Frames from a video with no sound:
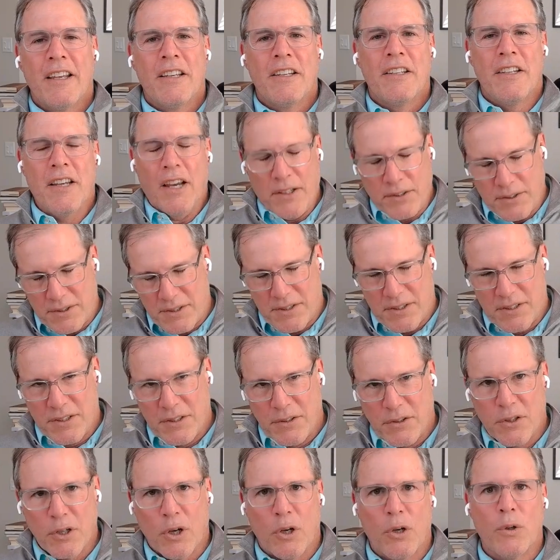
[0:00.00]
Yes.
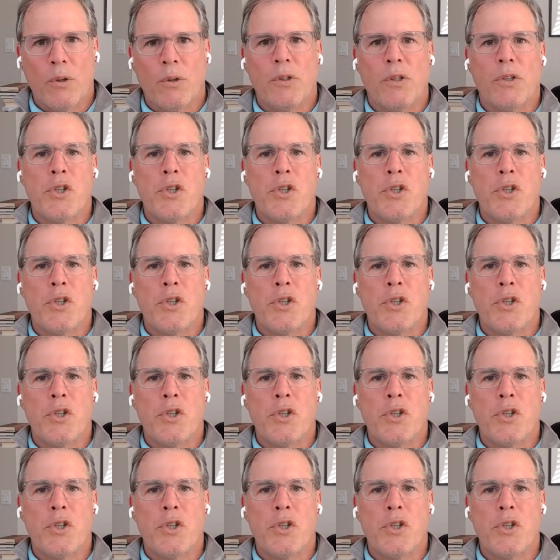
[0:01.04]
So